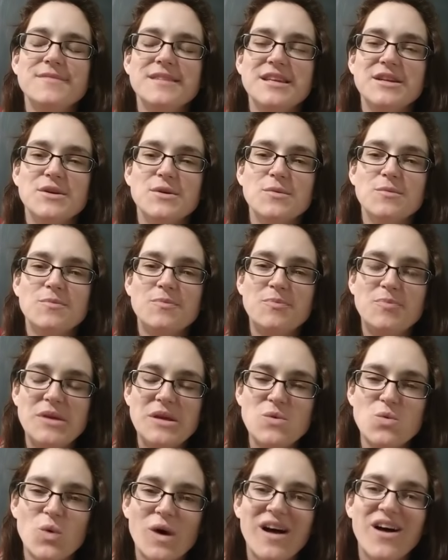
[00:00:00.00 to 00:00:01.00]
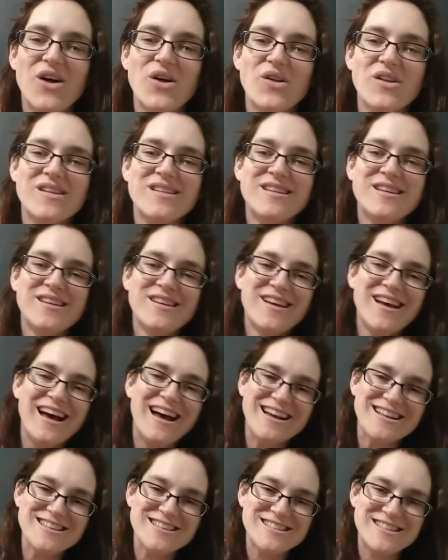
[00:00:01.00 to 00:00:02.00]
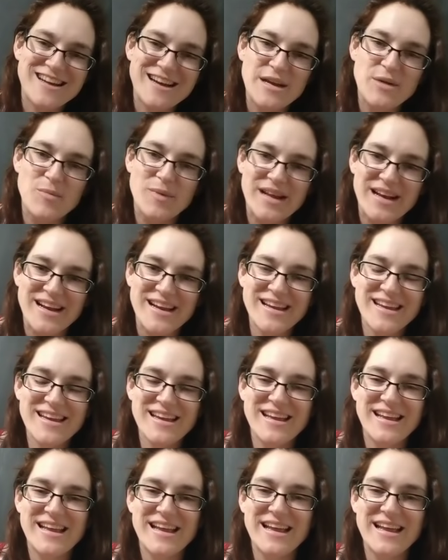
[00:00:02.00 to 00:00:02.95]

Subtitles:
you know, be well as a diabetic.